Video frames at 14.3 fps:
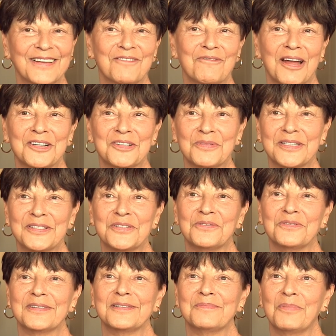graduate
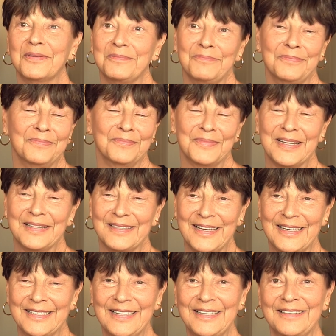students. But he,
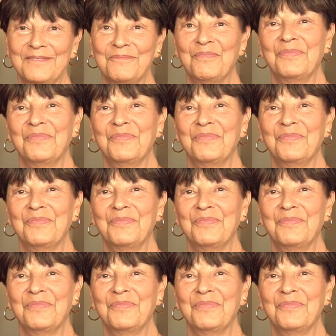he did.